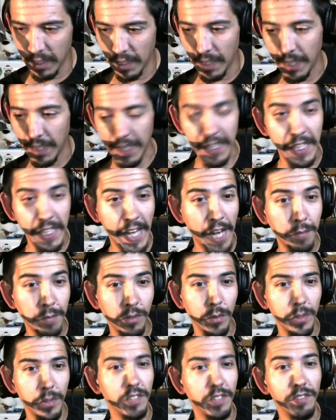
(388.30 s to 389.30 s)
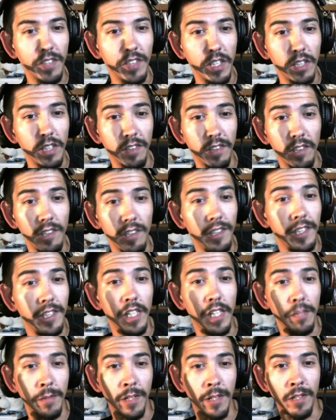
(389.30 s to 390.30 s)
games always evolve all the time.
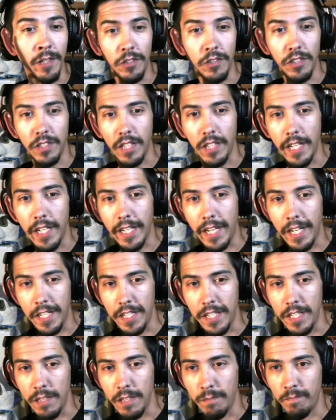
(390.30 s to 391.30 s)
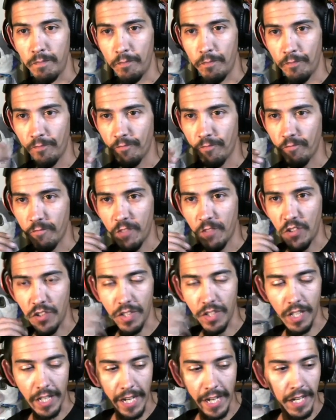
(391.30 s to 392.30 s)
You know, just like any just
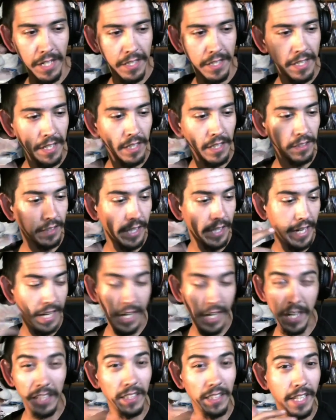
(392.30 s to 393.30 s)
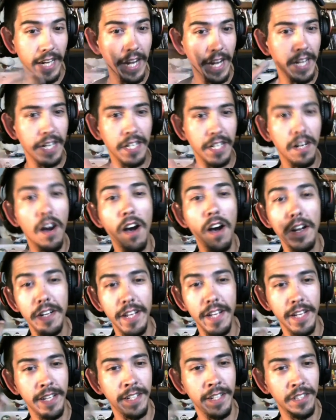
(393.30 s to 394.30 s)
like anything else, like any like any
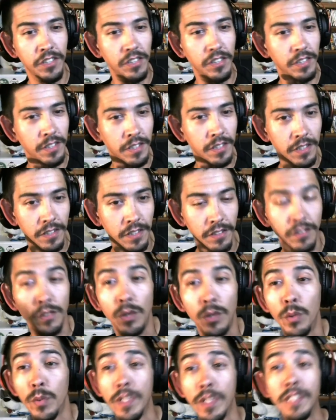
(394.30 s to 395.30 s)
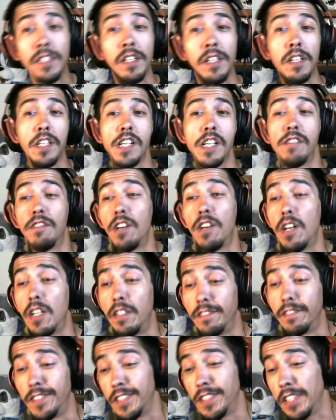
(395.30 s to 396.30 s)
content, just is always gonna evolve.
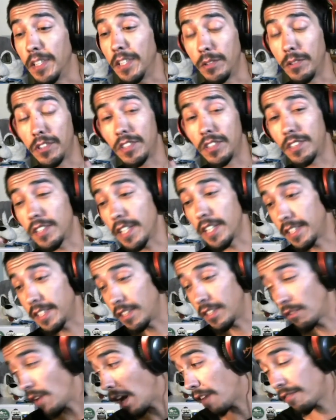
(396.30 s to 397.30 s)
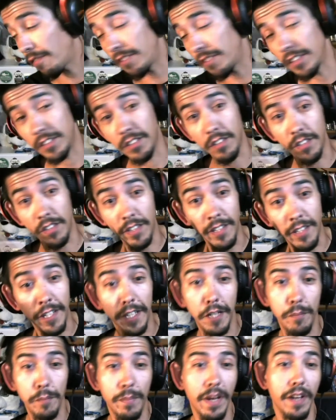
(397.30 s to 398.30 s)
You know, it's just like the graphics are gonna
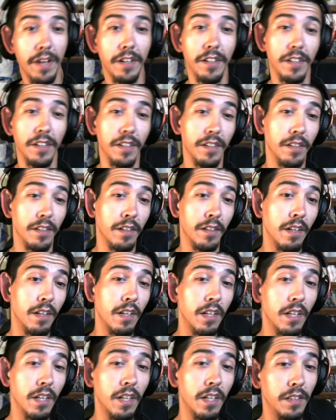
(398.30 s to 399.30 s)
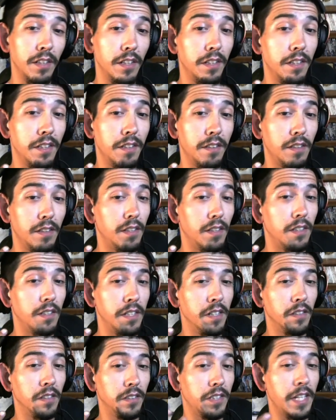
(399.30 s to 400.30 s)
get better. The you
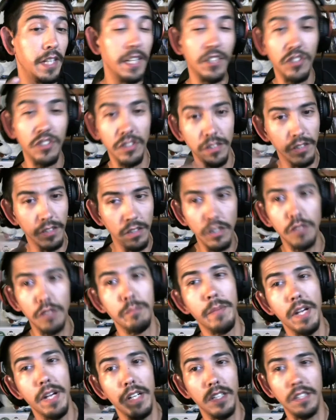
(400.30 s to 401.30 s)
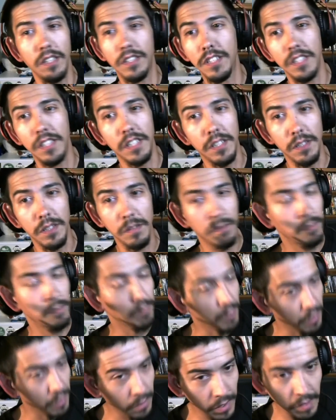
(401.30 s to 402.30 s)
know things just look better. So you
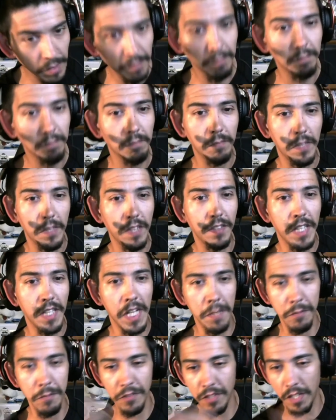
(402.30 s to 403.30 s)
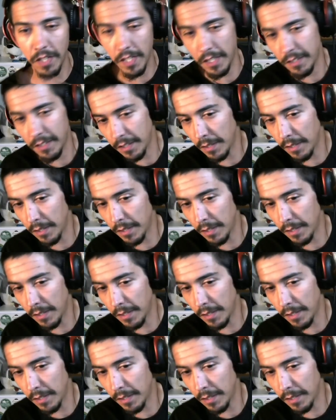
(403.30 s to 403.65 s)
know what, give the game a shot. I say.